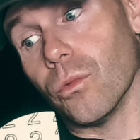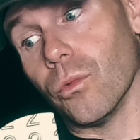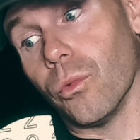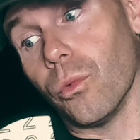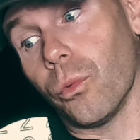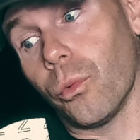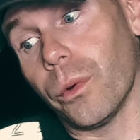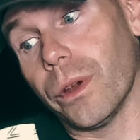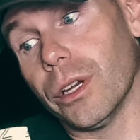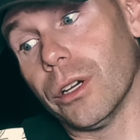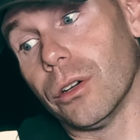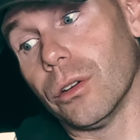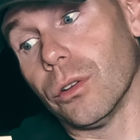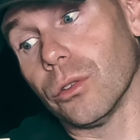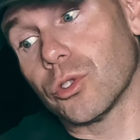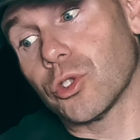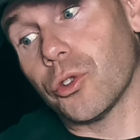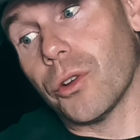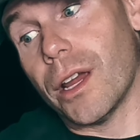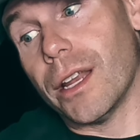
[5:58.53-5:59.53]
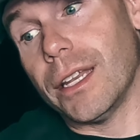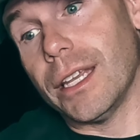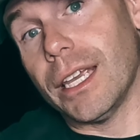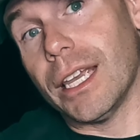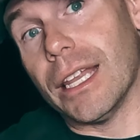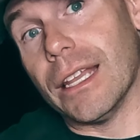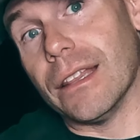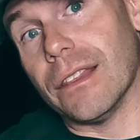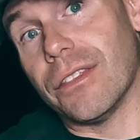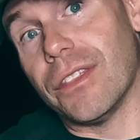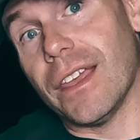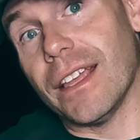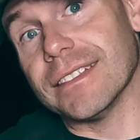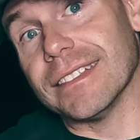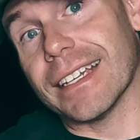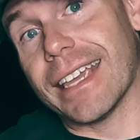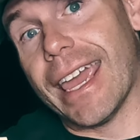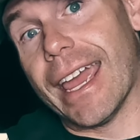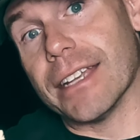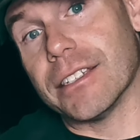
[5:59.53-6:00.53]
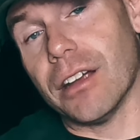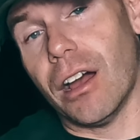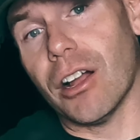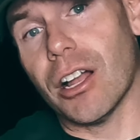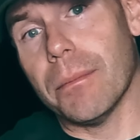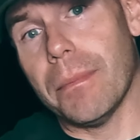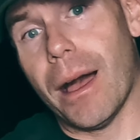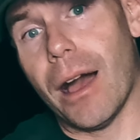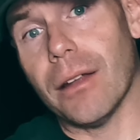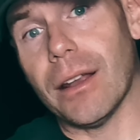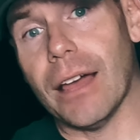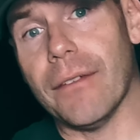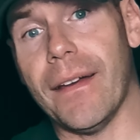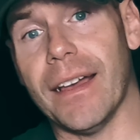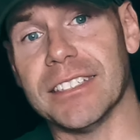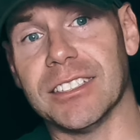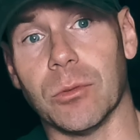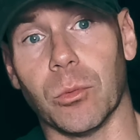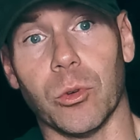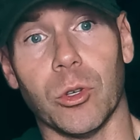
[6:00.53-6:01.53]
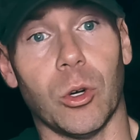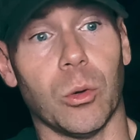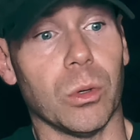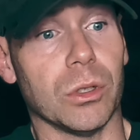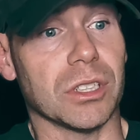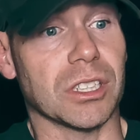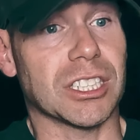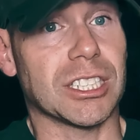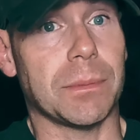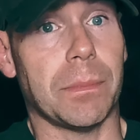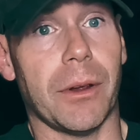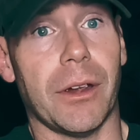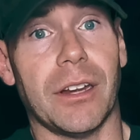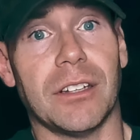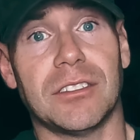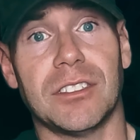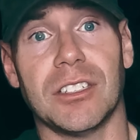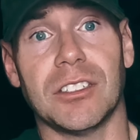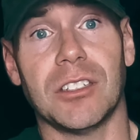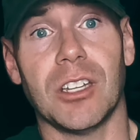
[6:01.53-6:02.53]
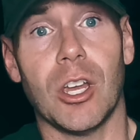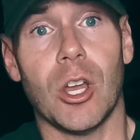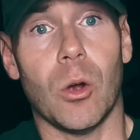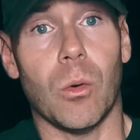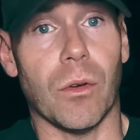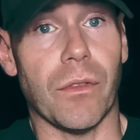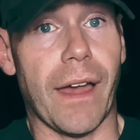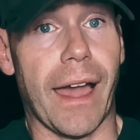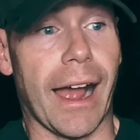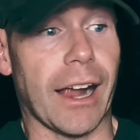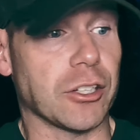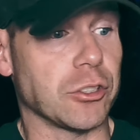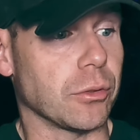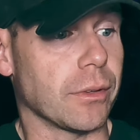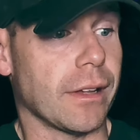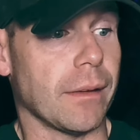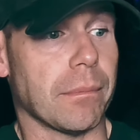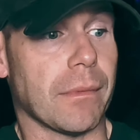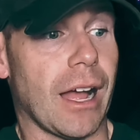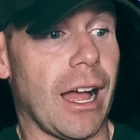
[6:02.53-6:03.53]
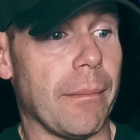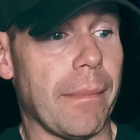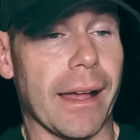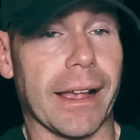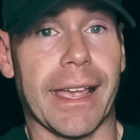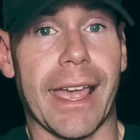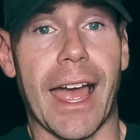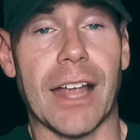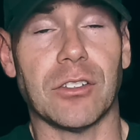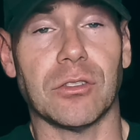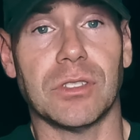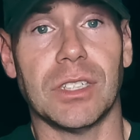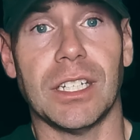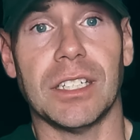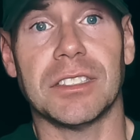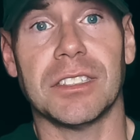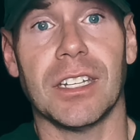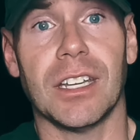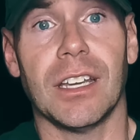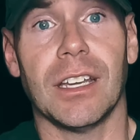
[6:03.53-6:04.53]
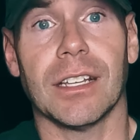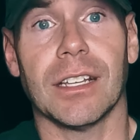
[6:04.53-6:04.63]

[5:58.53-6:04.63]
real training in things I can't talk about. I've had some real world experiences with actual combat casualties.